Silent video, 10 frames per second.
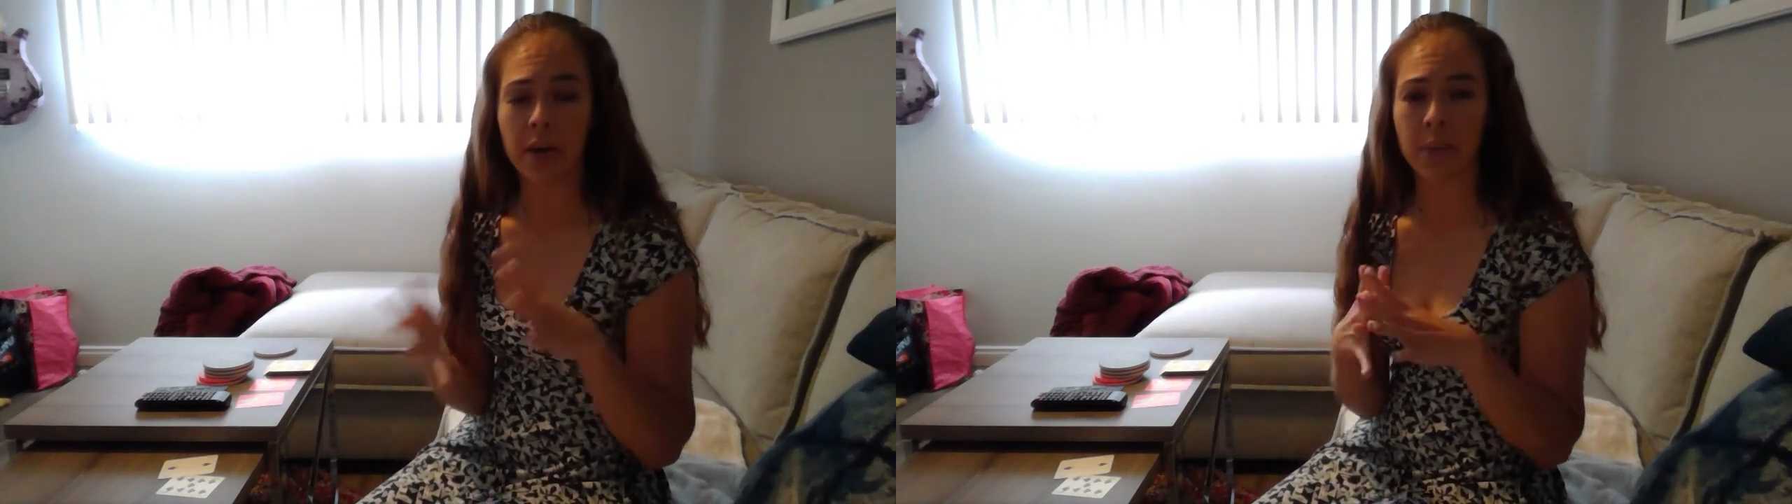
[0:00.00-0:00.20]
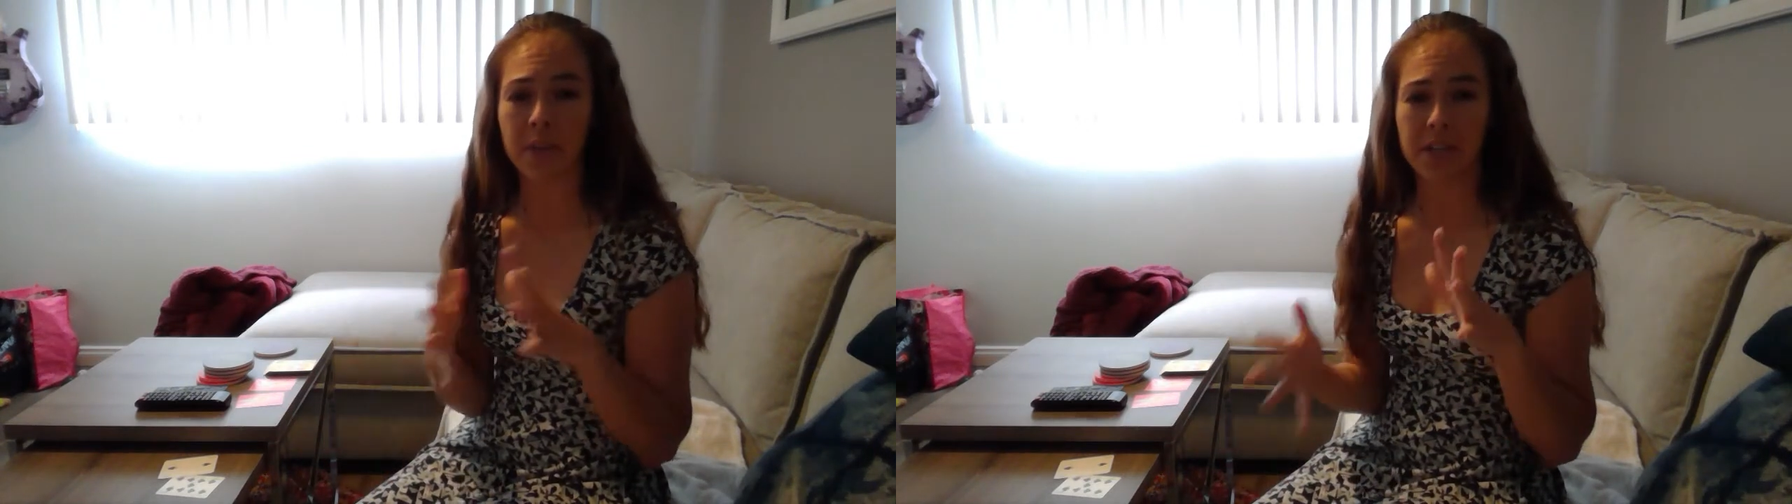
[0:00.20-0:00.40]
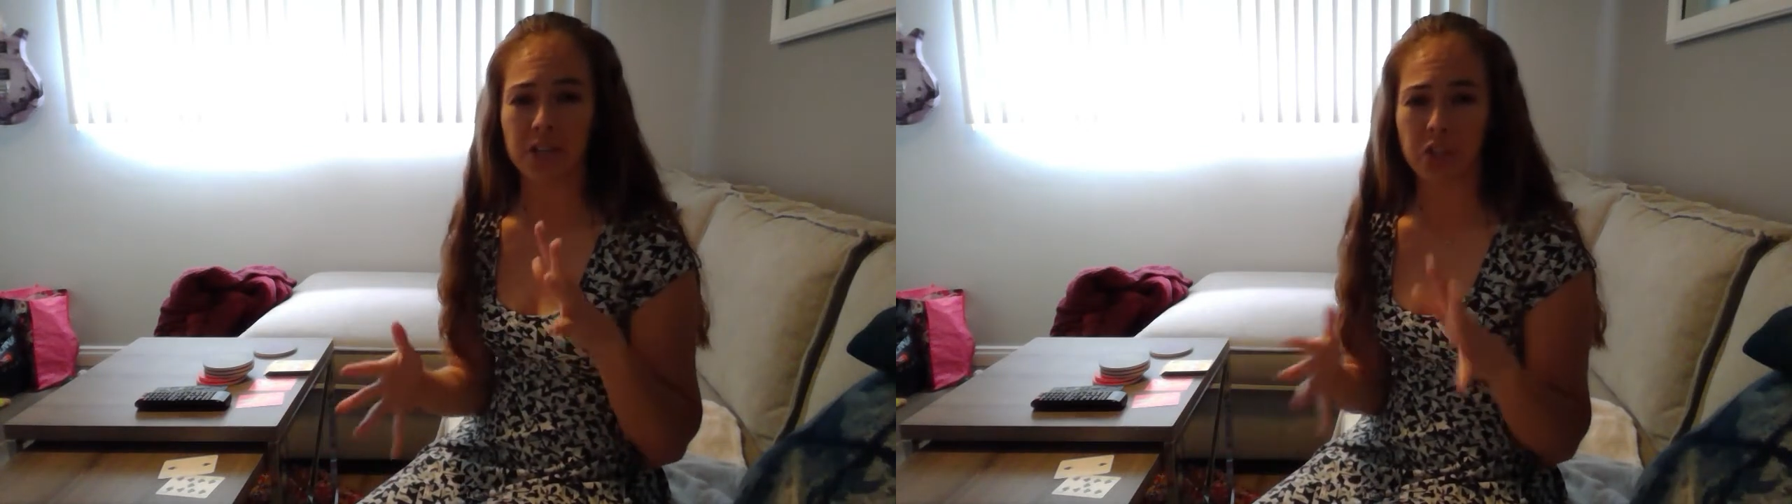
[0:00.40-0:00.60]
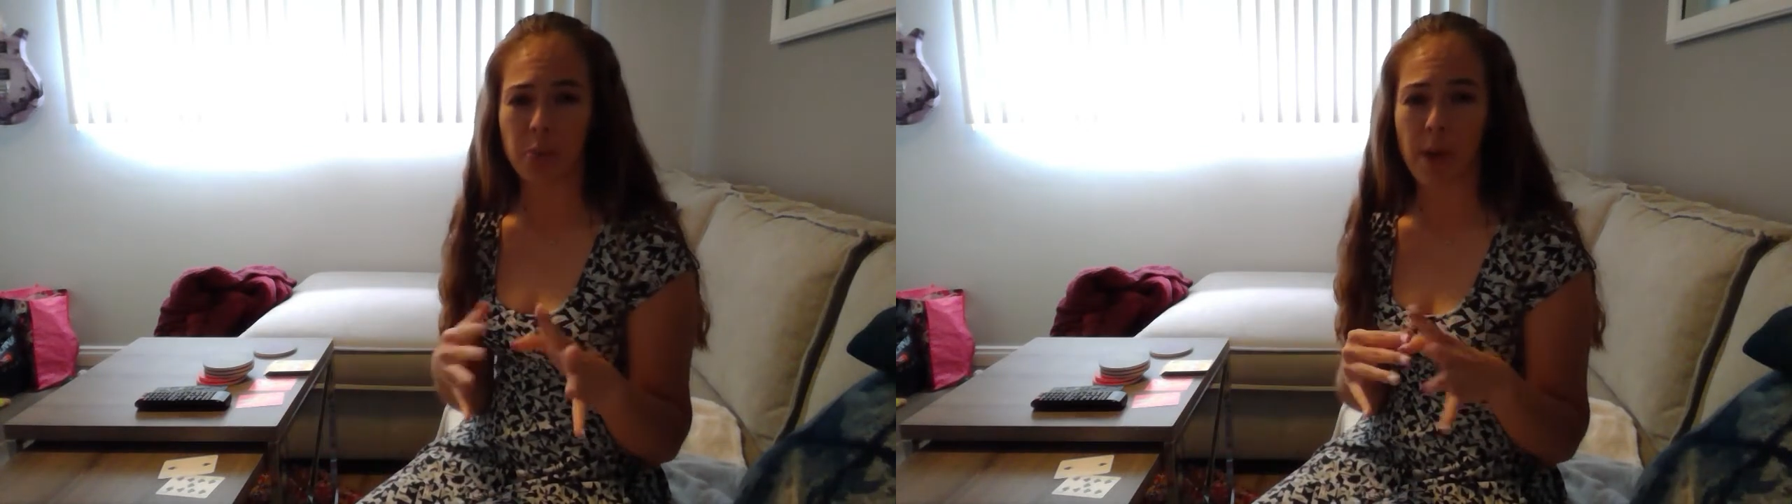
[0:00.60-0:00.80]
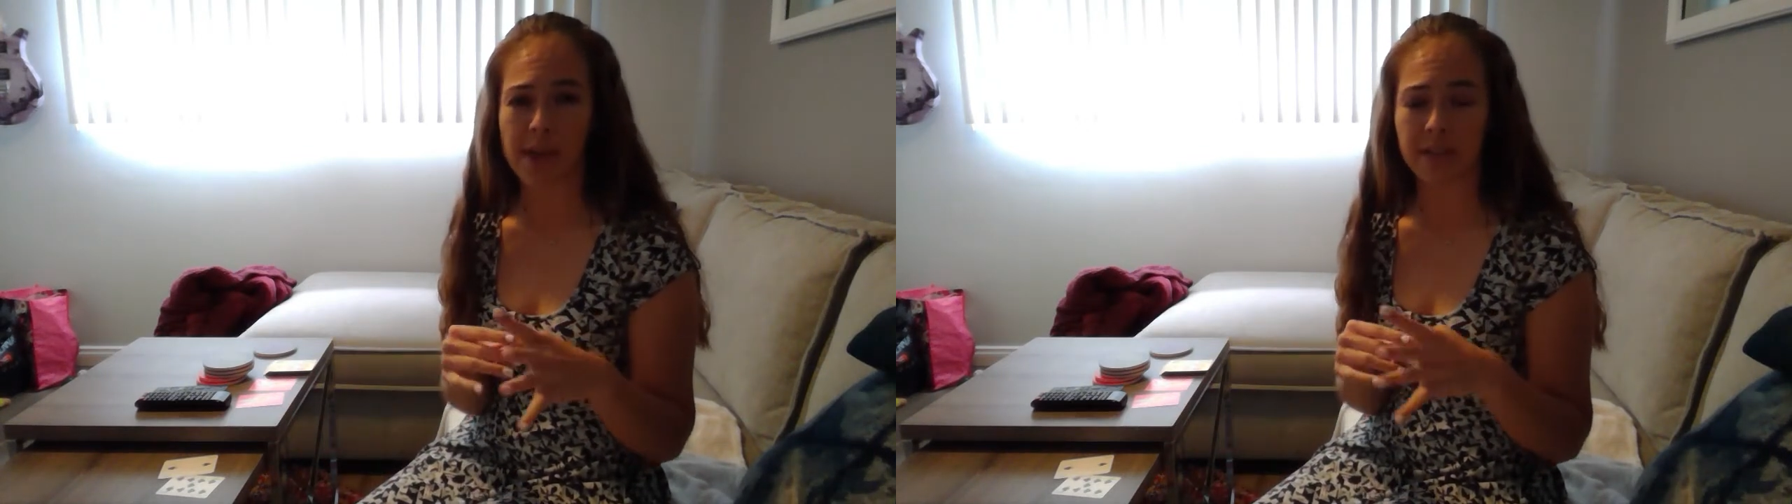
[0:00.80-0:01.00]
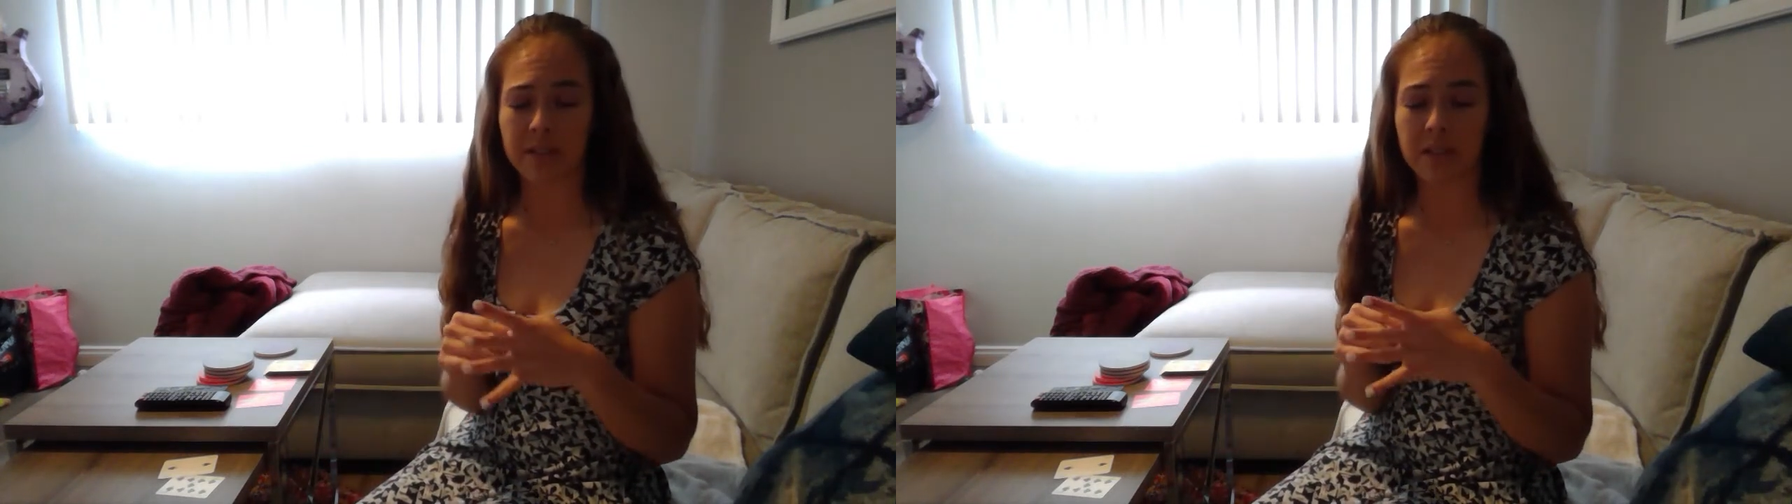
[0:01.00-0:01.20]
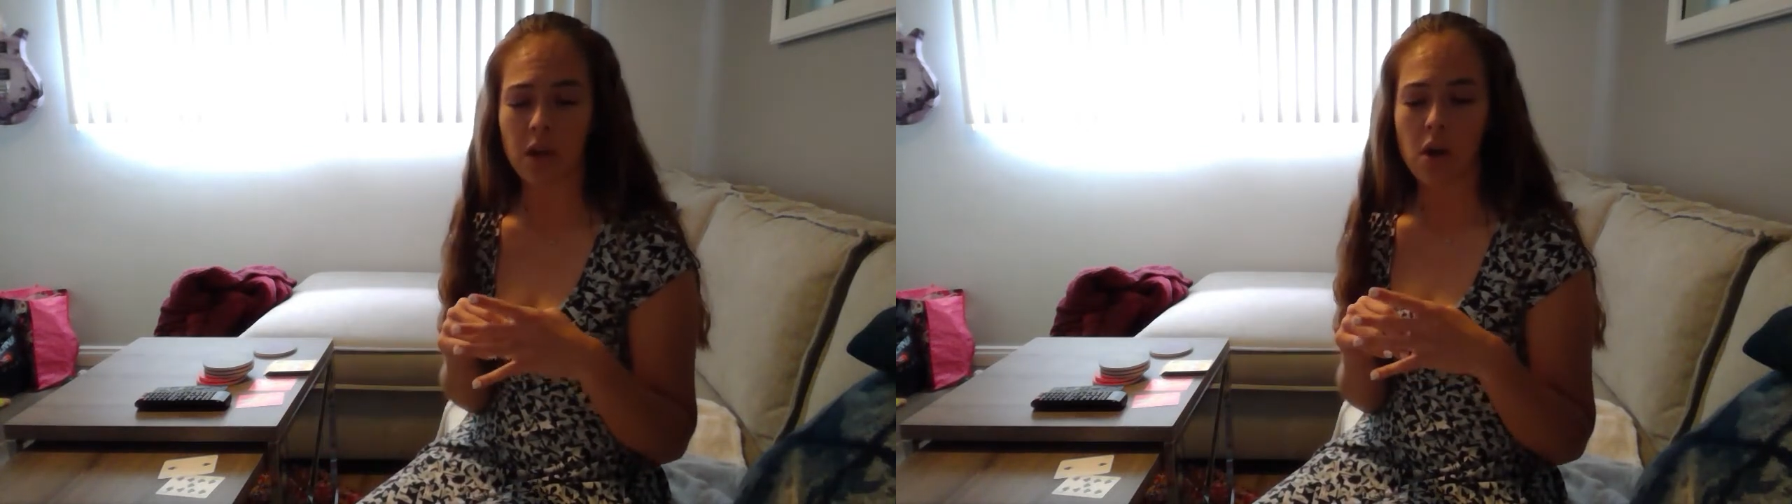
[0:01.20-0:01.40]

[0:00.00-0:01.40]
It really just depends